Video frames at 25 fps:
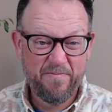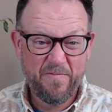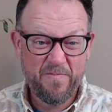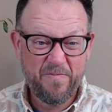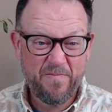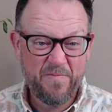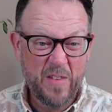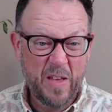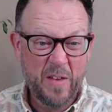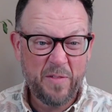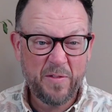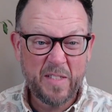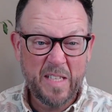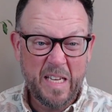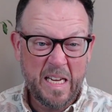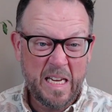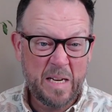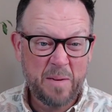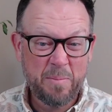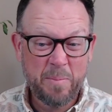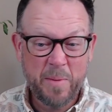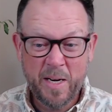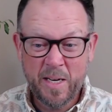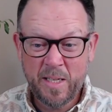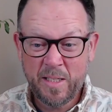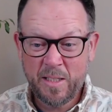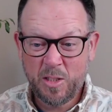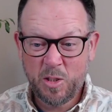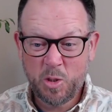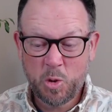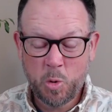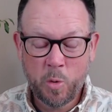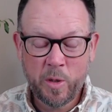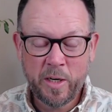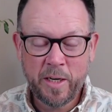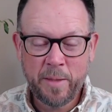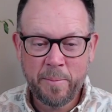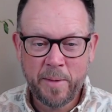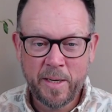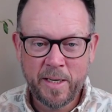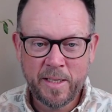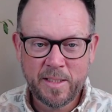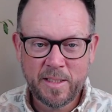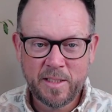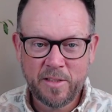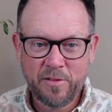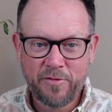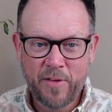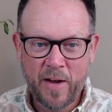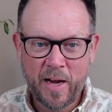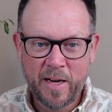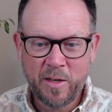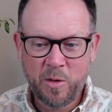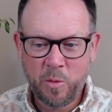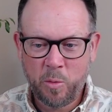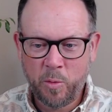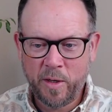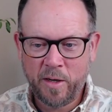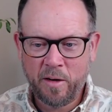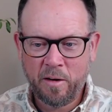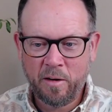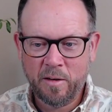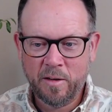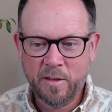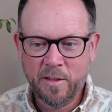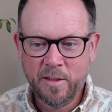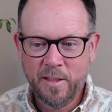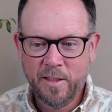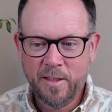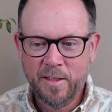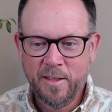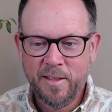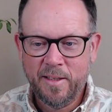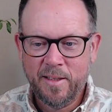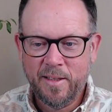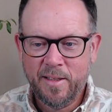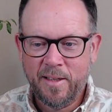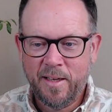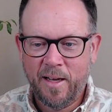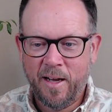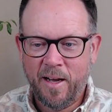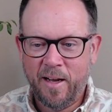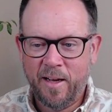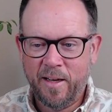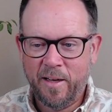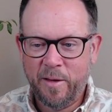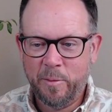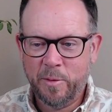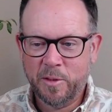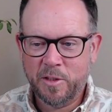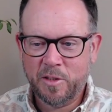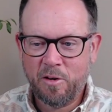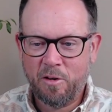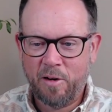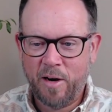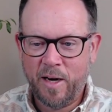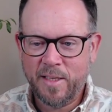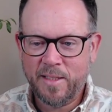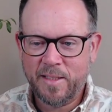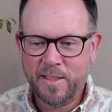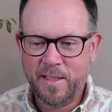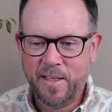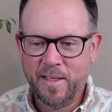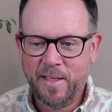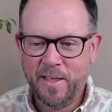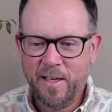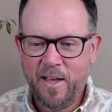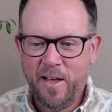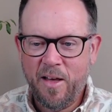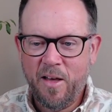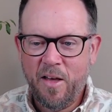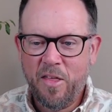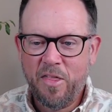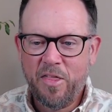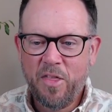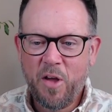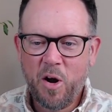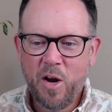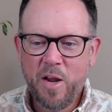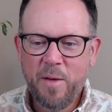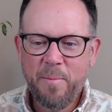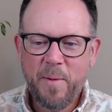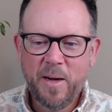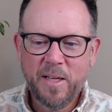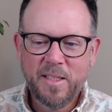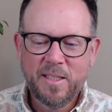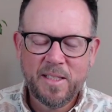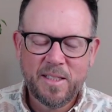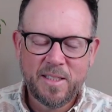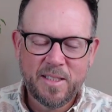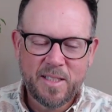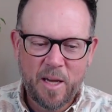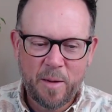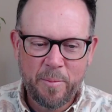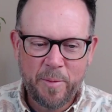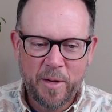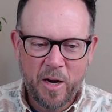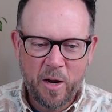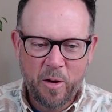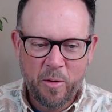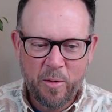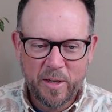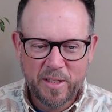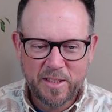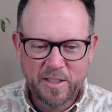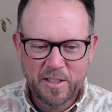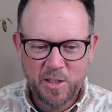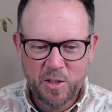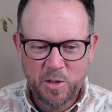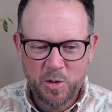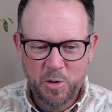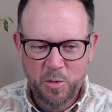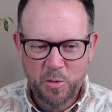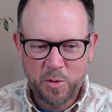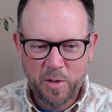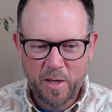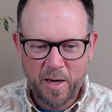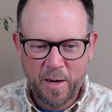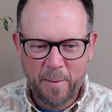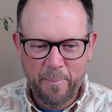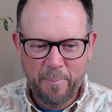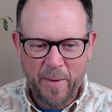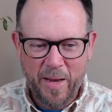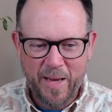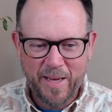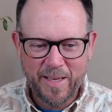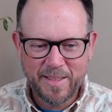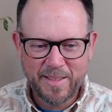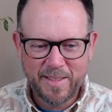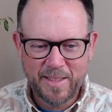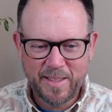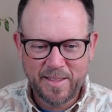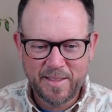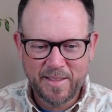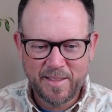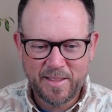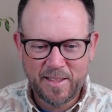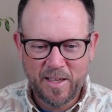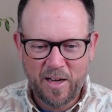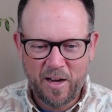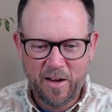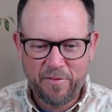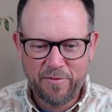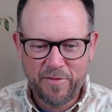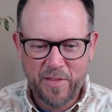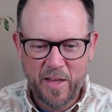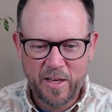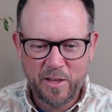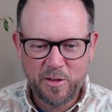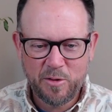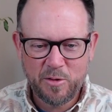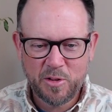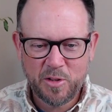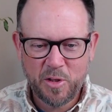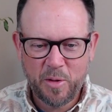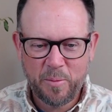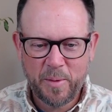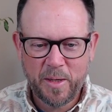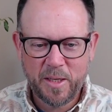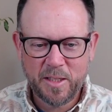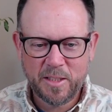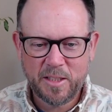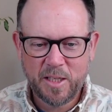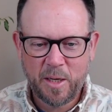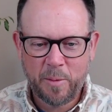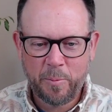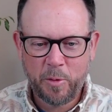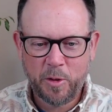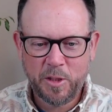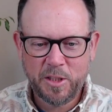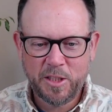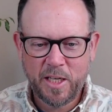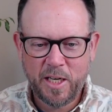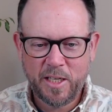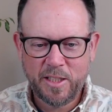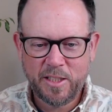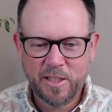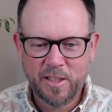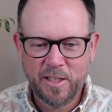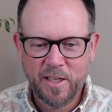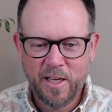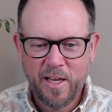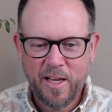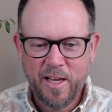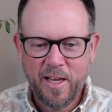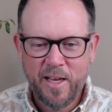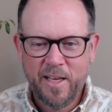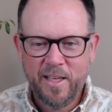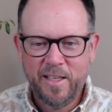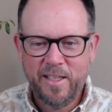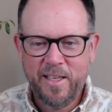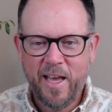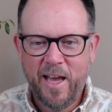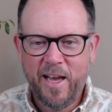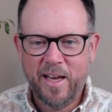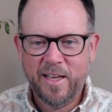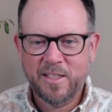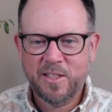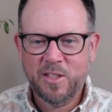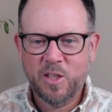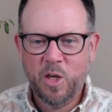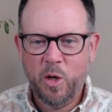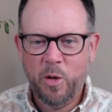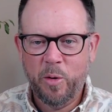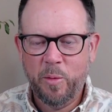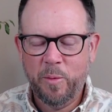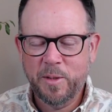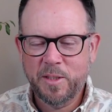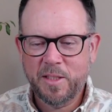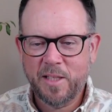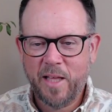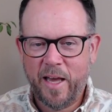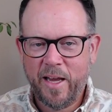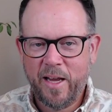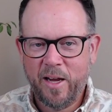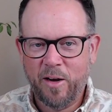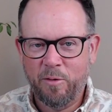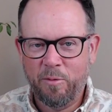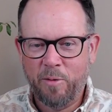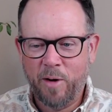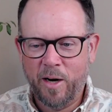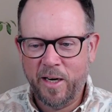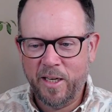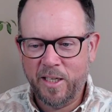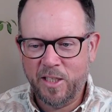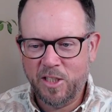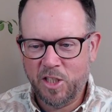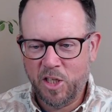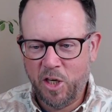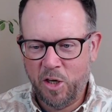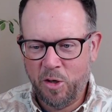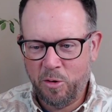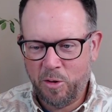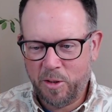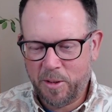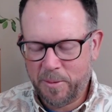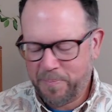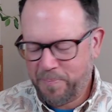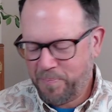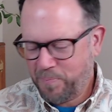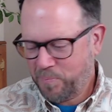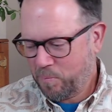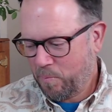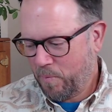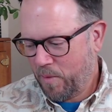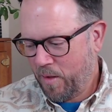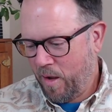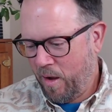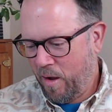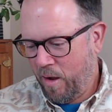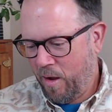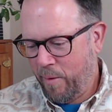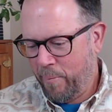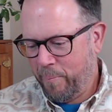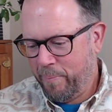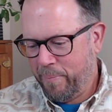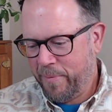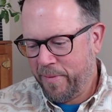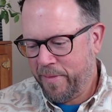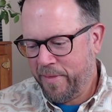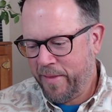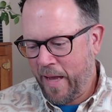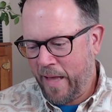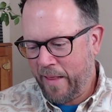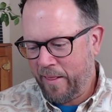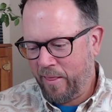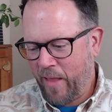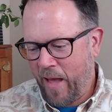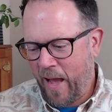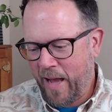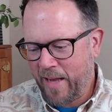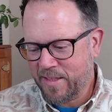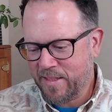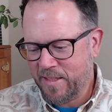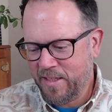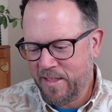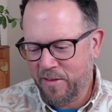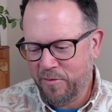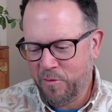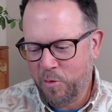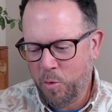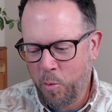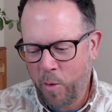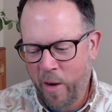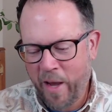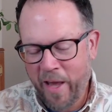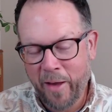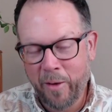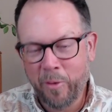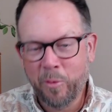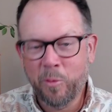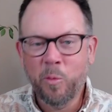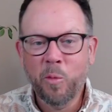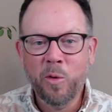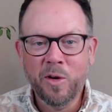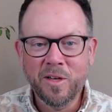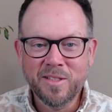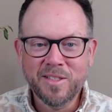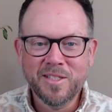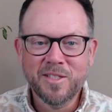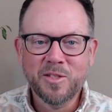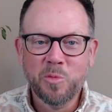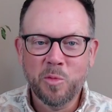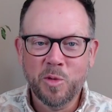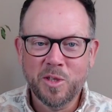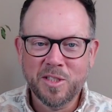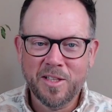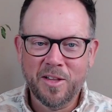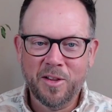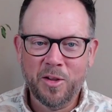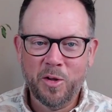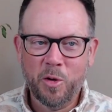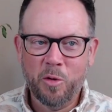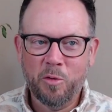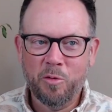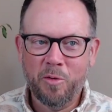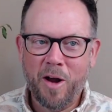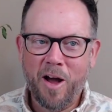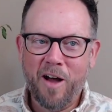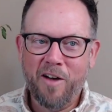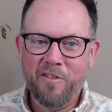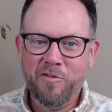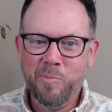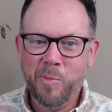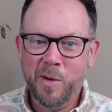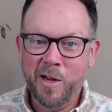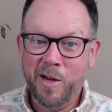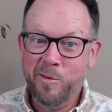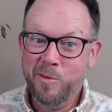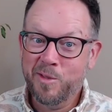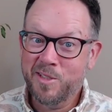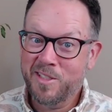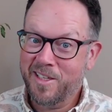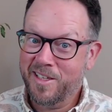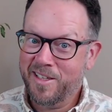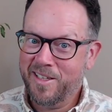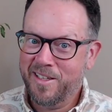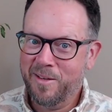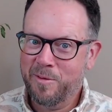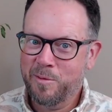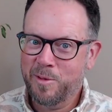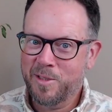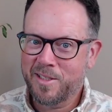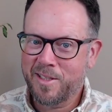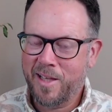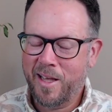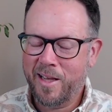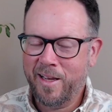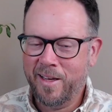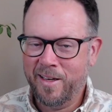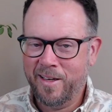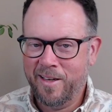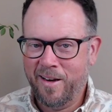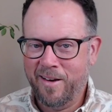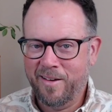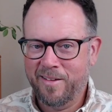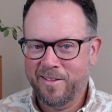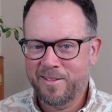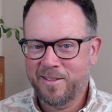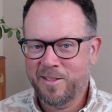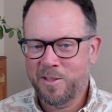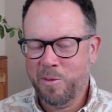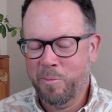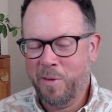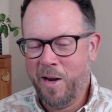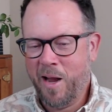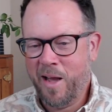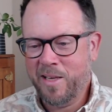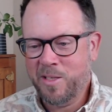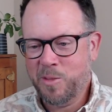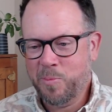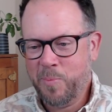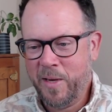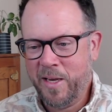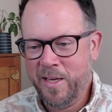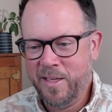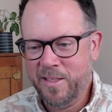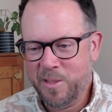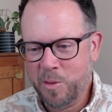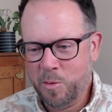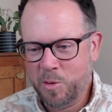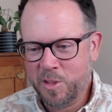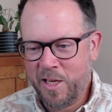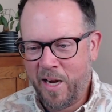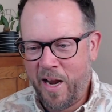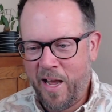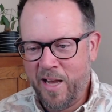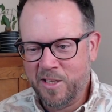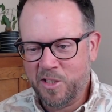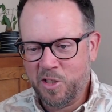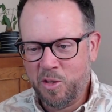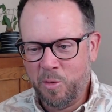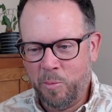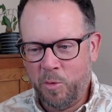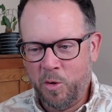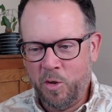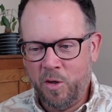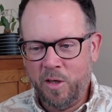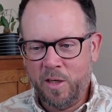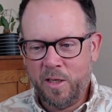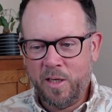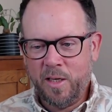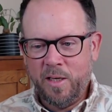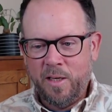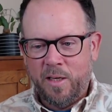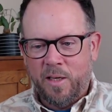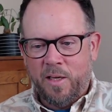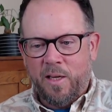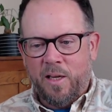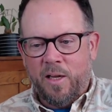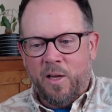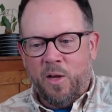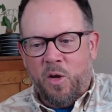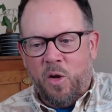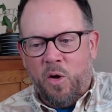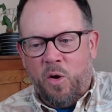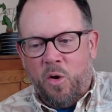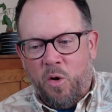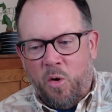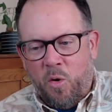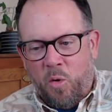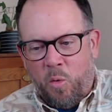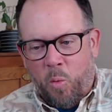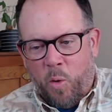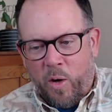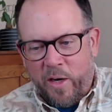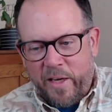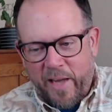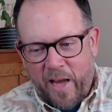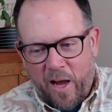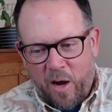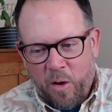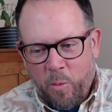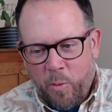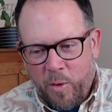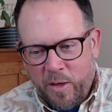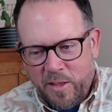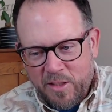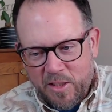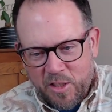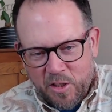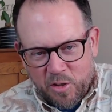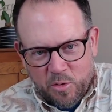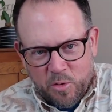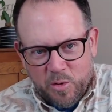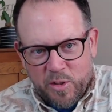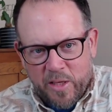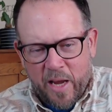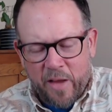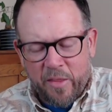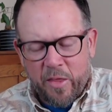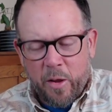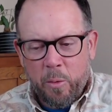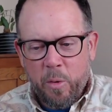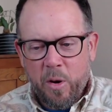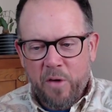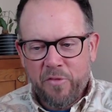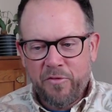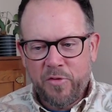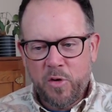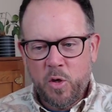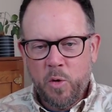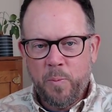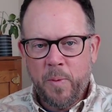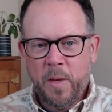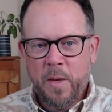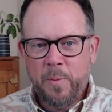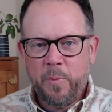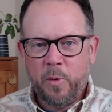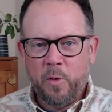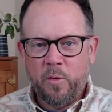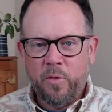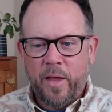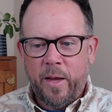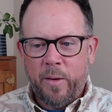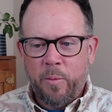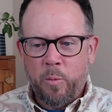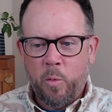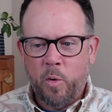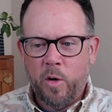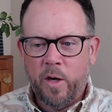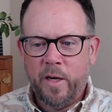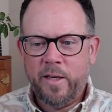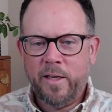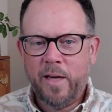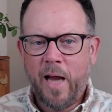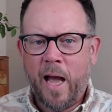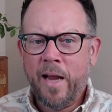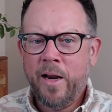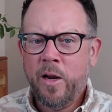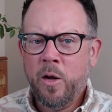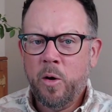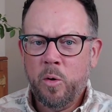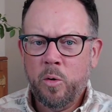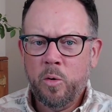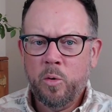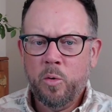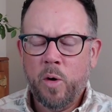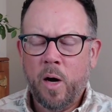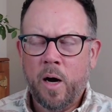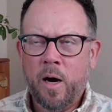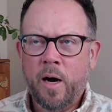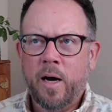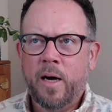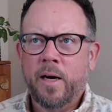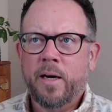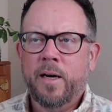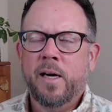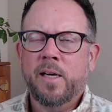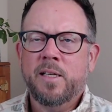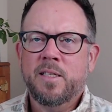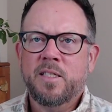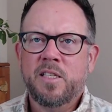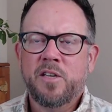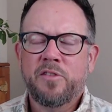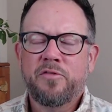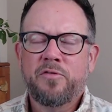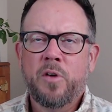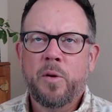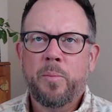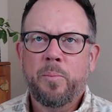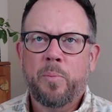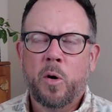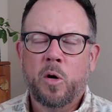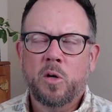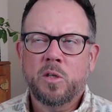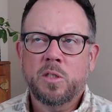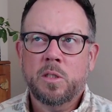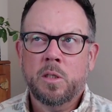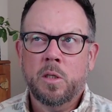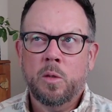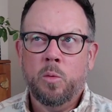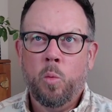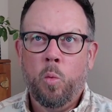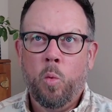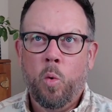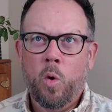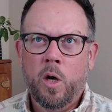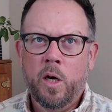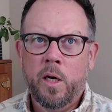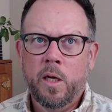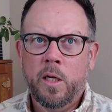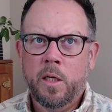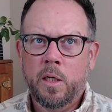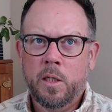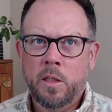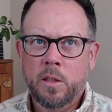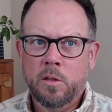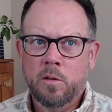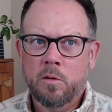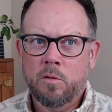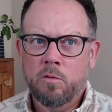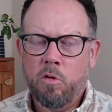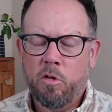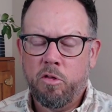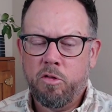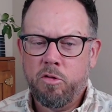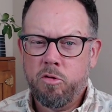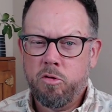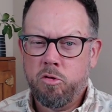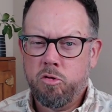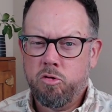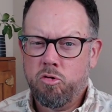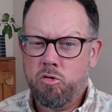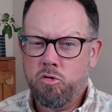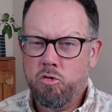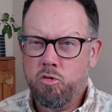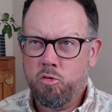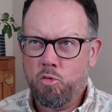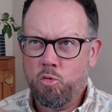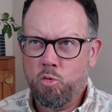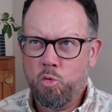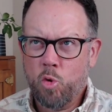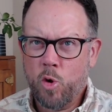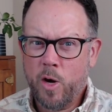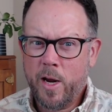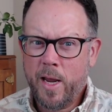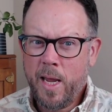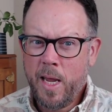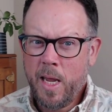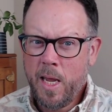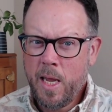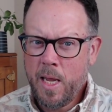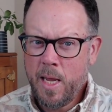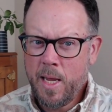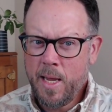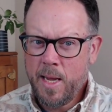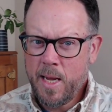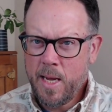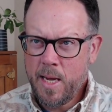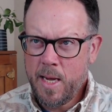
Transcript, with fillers: 15 minutes, 20 minutes to find a winner. Uh, it was crazy. 30 months of sub in OSU, amazing stuff. Thank you so much. I appreciate you. Yeah, so it was like a running joke um, that last giveaway was was a little rough, but it was like it was like a, some nice pins. There was an Esterbrook. One gal won two. Yeah, there were a few people that won. I know uh, a different person won three,